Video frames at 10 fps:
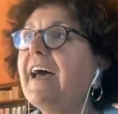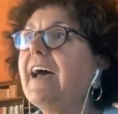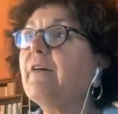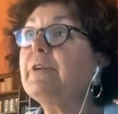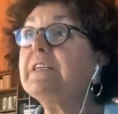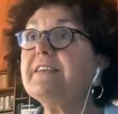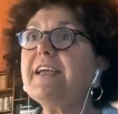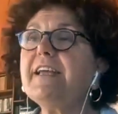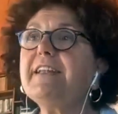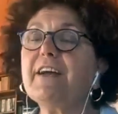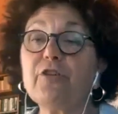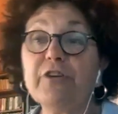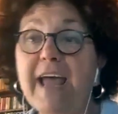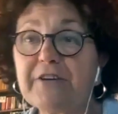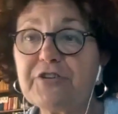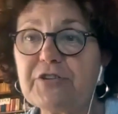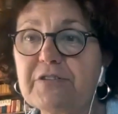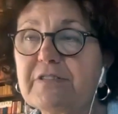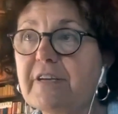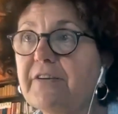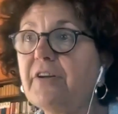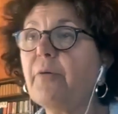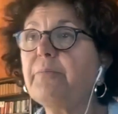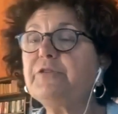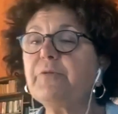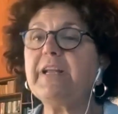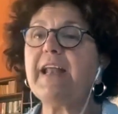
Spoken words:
We see the connections, between